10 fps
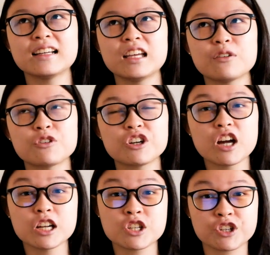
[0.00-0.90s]
if you're
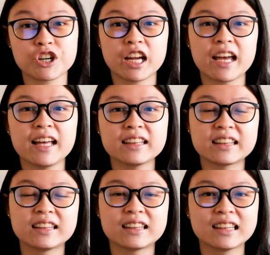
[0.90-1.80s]
not sure yet,
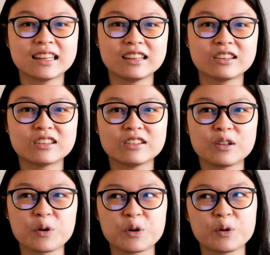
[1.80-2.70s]

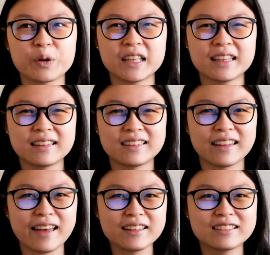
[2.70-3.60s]
don't do it
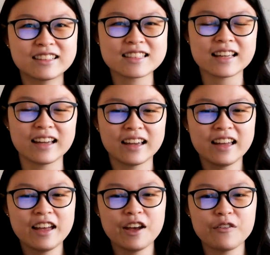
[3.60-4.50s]
yet. Because
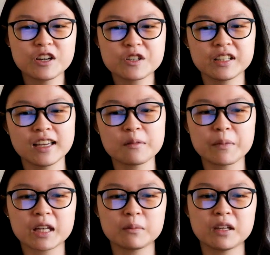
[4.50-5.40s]
eventually it
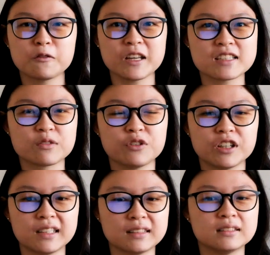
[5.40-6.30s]
might be
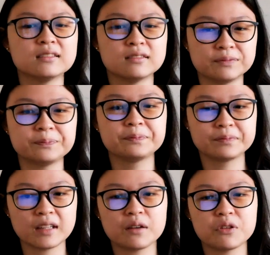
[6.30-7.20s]
wasteful
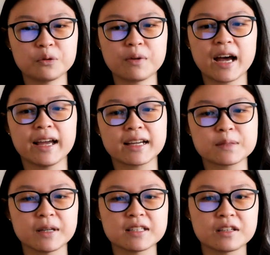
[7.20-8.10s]
if you buy
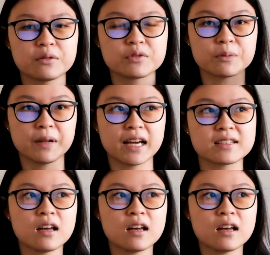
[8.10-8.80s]
expensive supplies